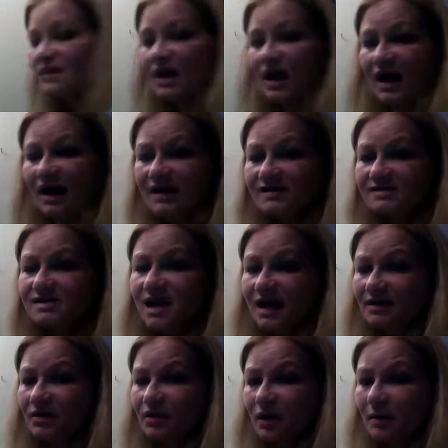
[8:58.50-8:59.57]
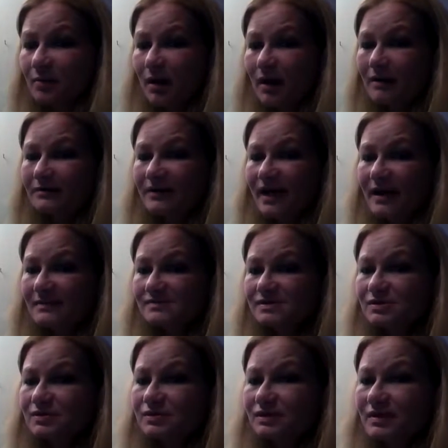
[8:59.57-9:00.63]
Guys, I know I probably
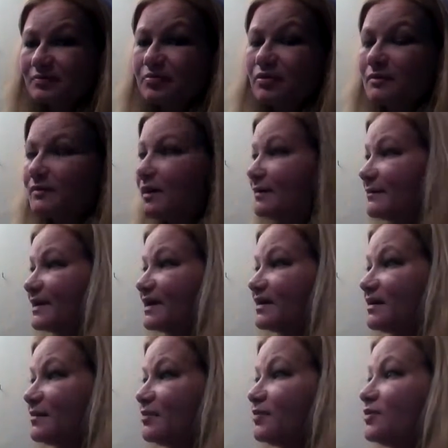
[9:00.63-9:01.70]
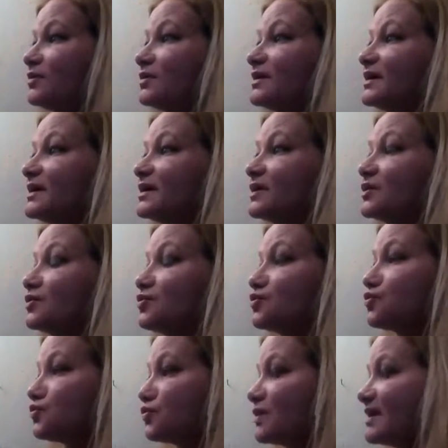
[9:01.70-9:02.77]
absolutely put my makeup on in a
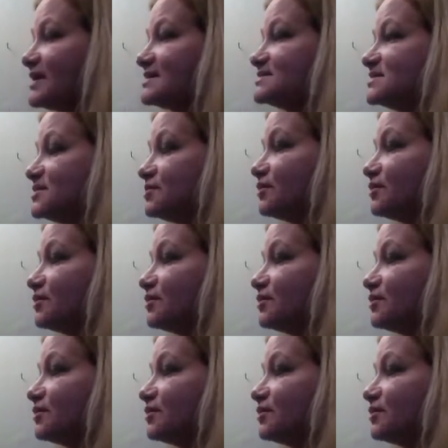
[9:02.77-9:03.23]
crazy,